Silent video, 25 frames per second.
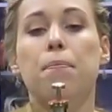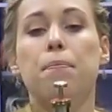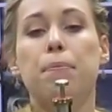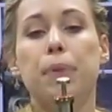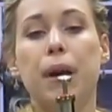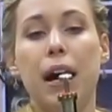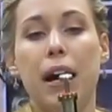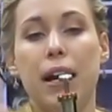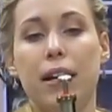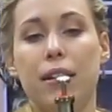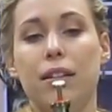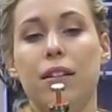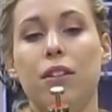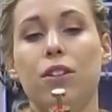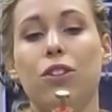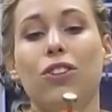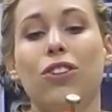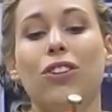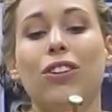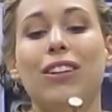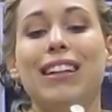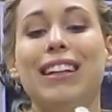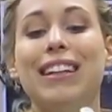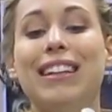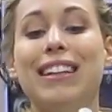But
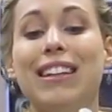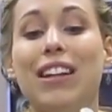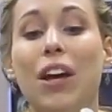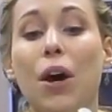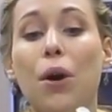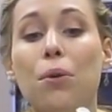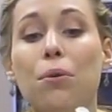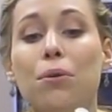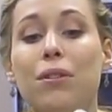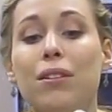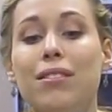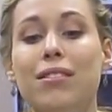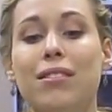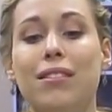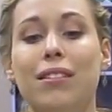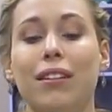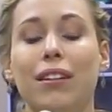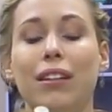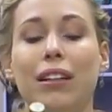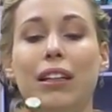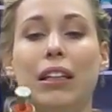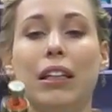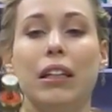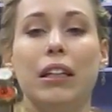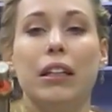you're going to notice
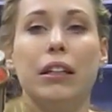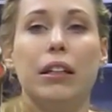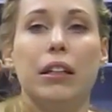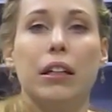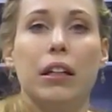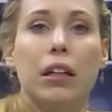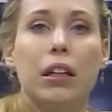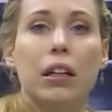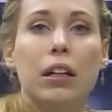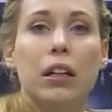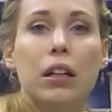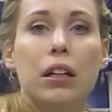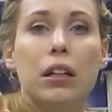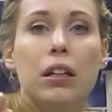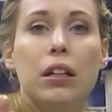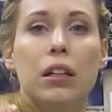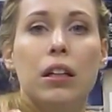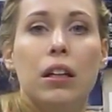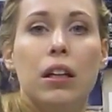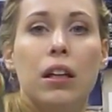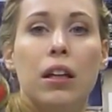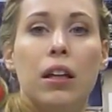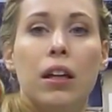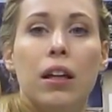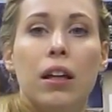on here
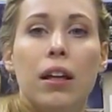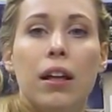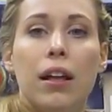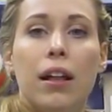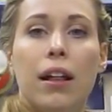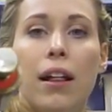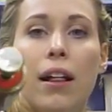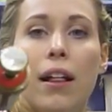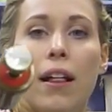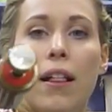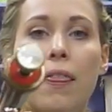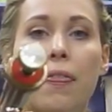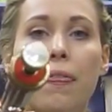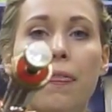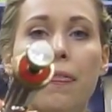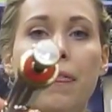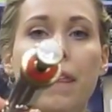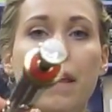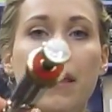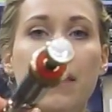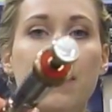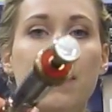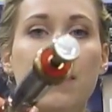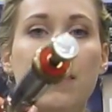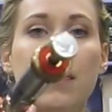
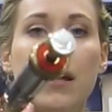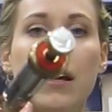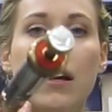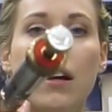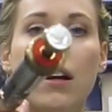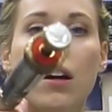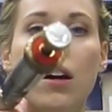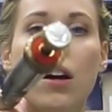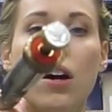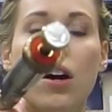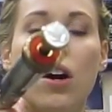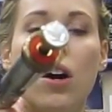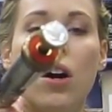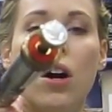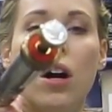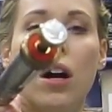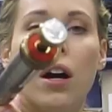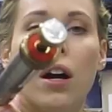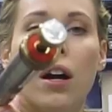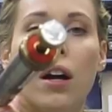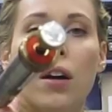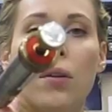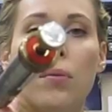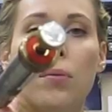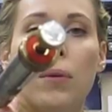that there
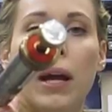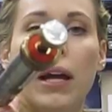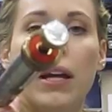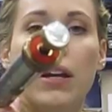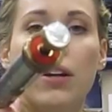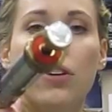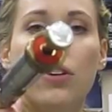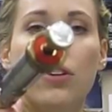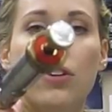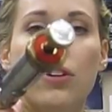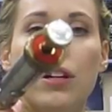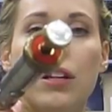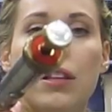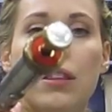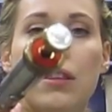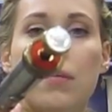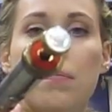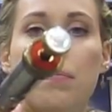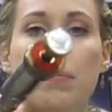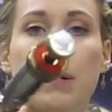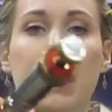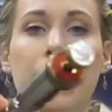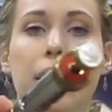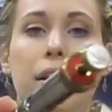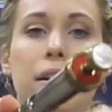are, right underneath the
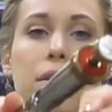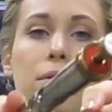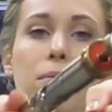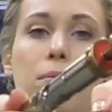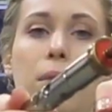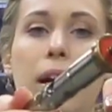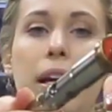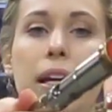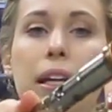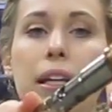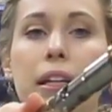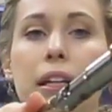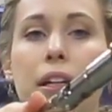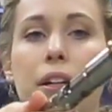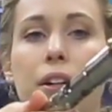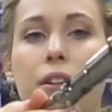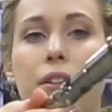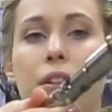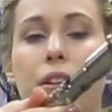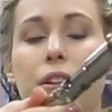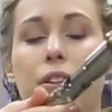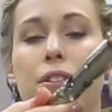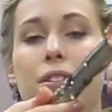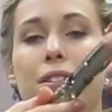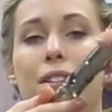button, right here,
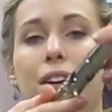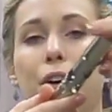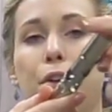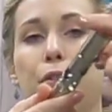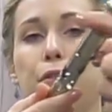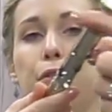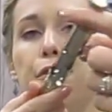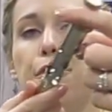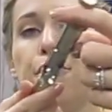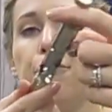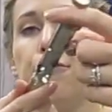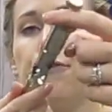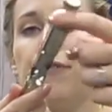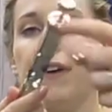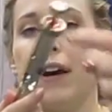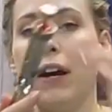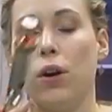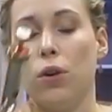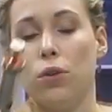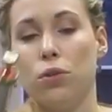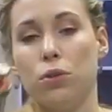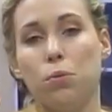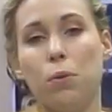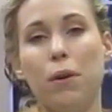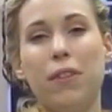there's a
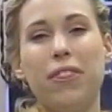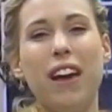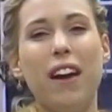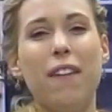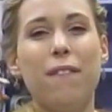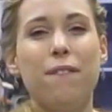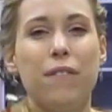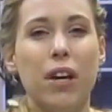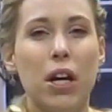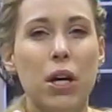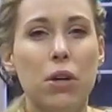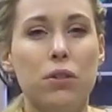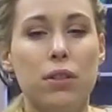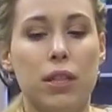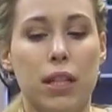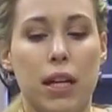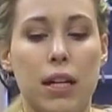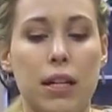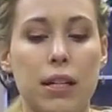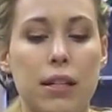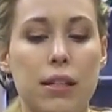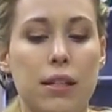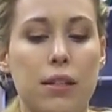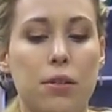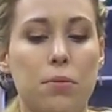felt. What that felt
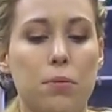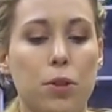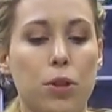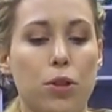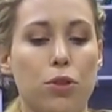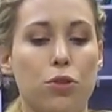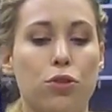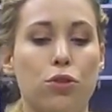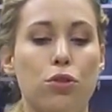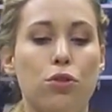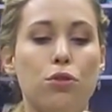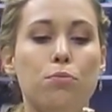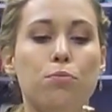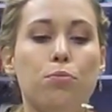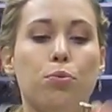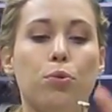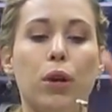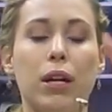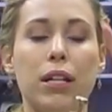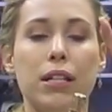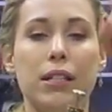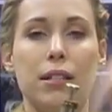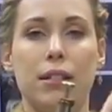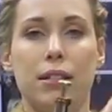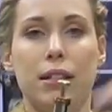does is when your student
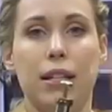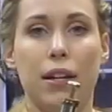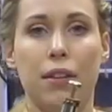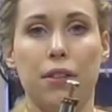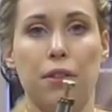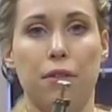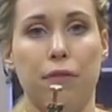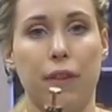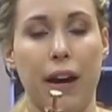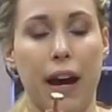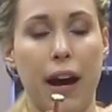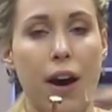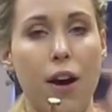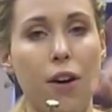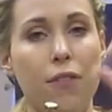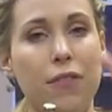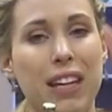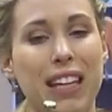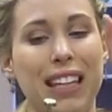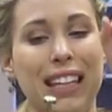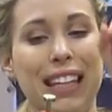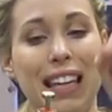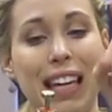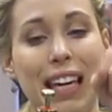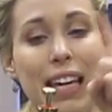presses down the
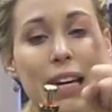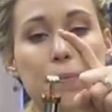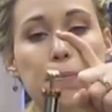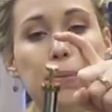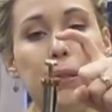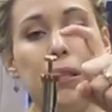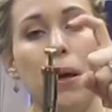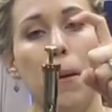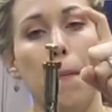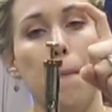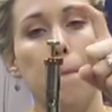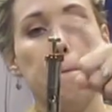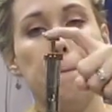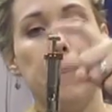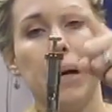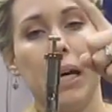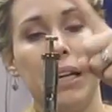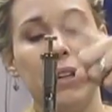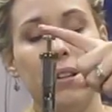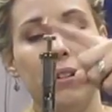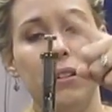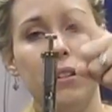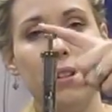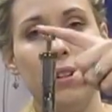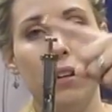valve, it keeps the
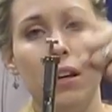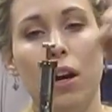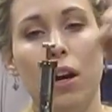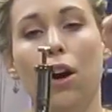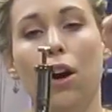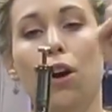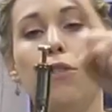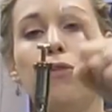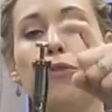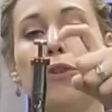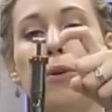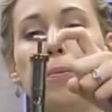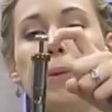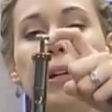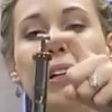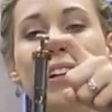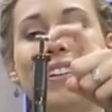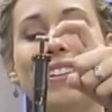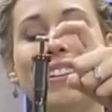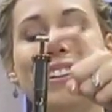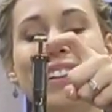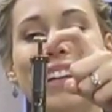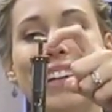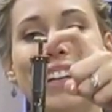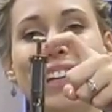button from
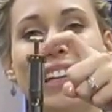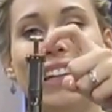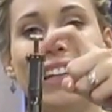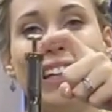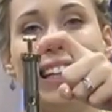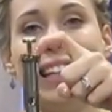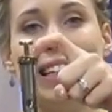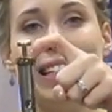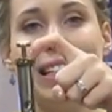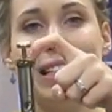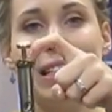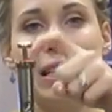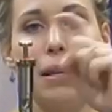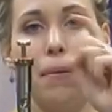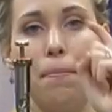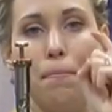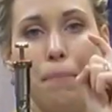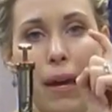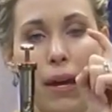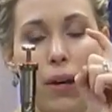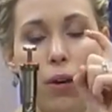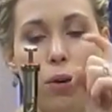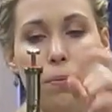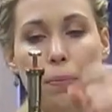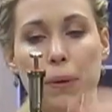clicking against the
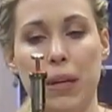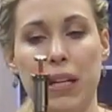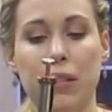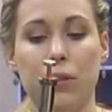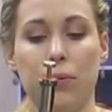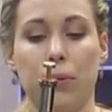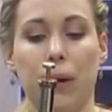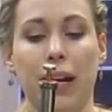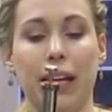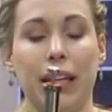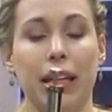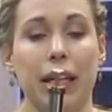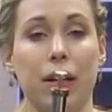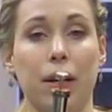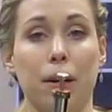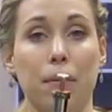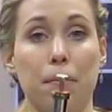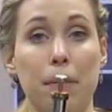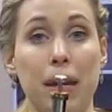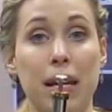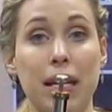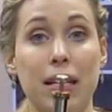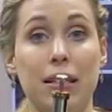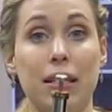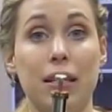metal piece right here.
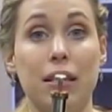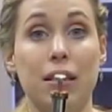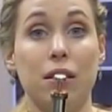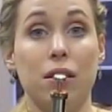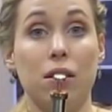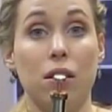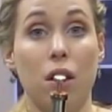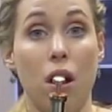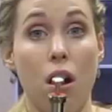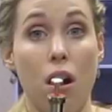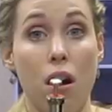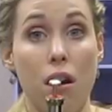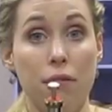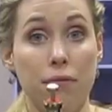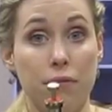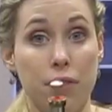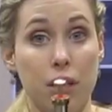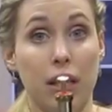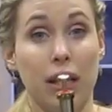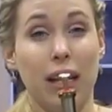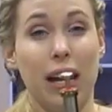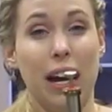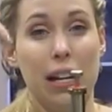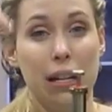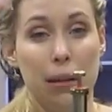It makes it soft
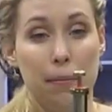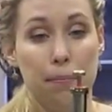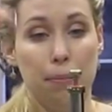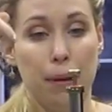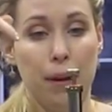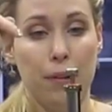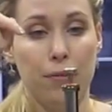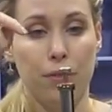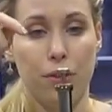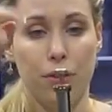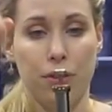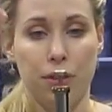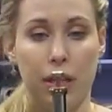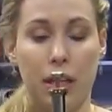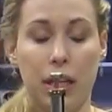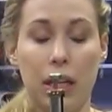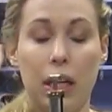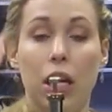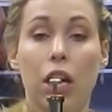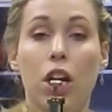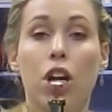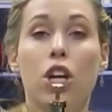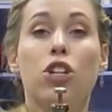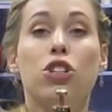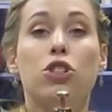and kind of buffers it.
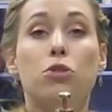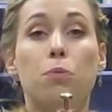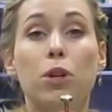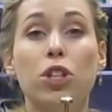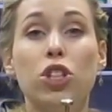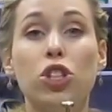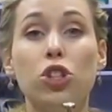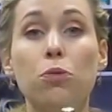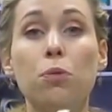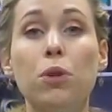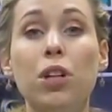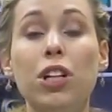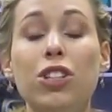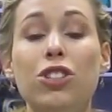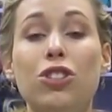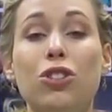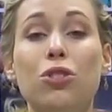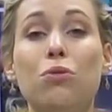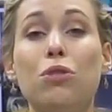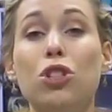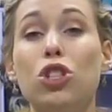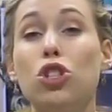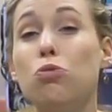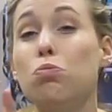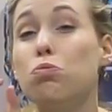So what you want
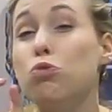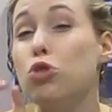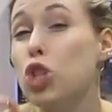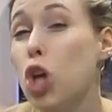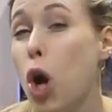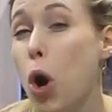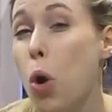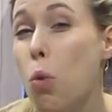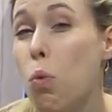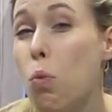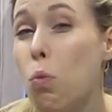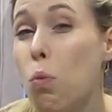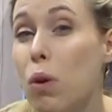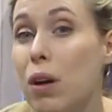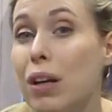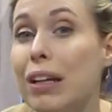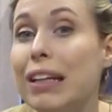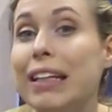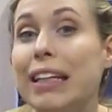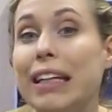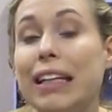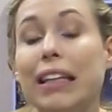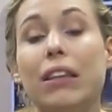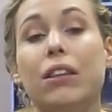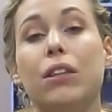to do is you don't
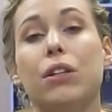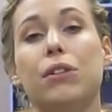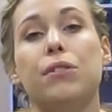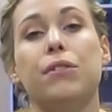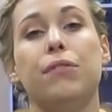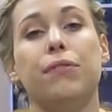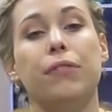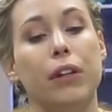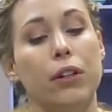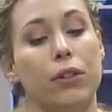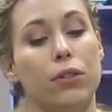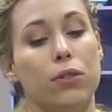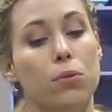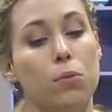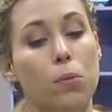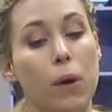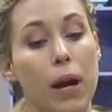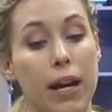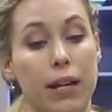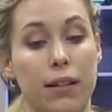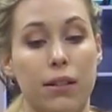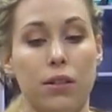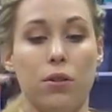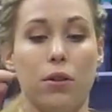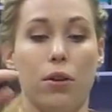want to get those felts
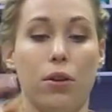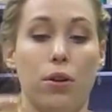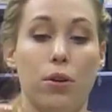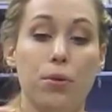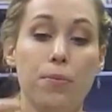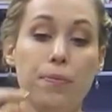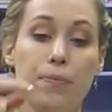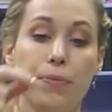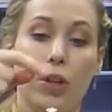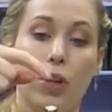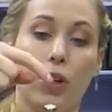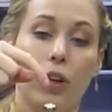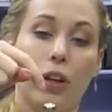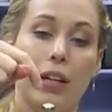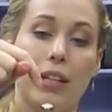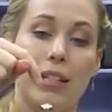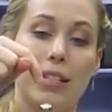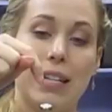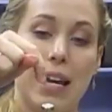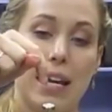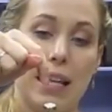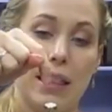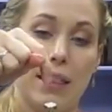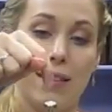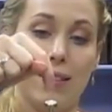wet. So you're going
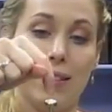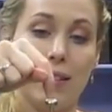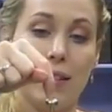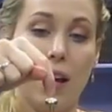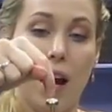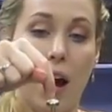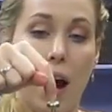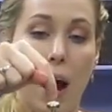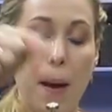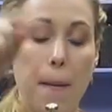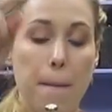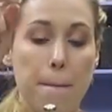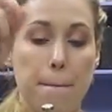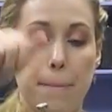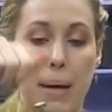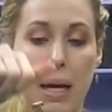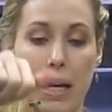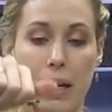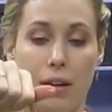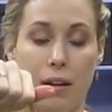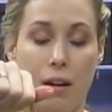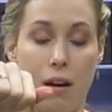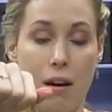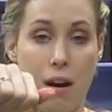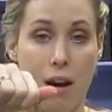to take the top
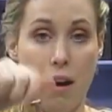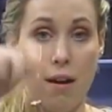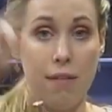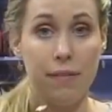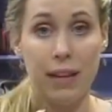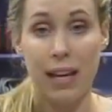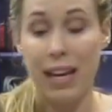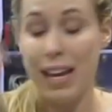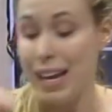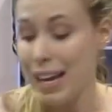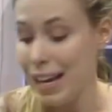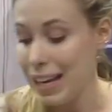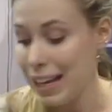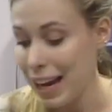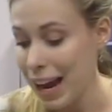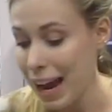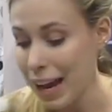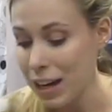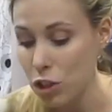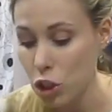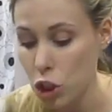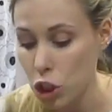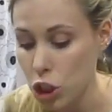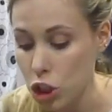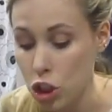button off. It
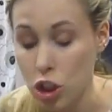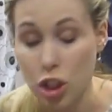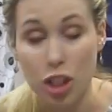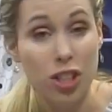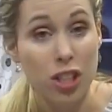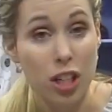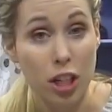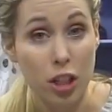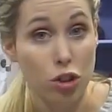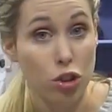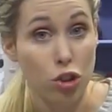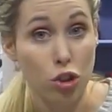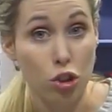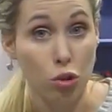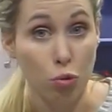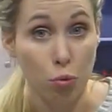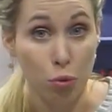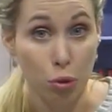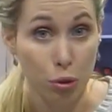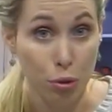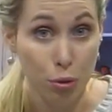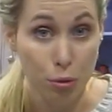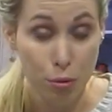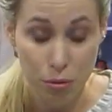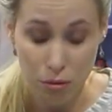actually just
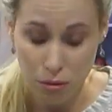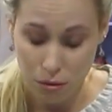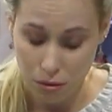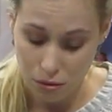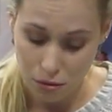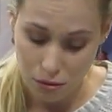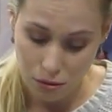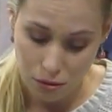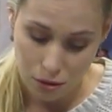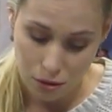unscrews.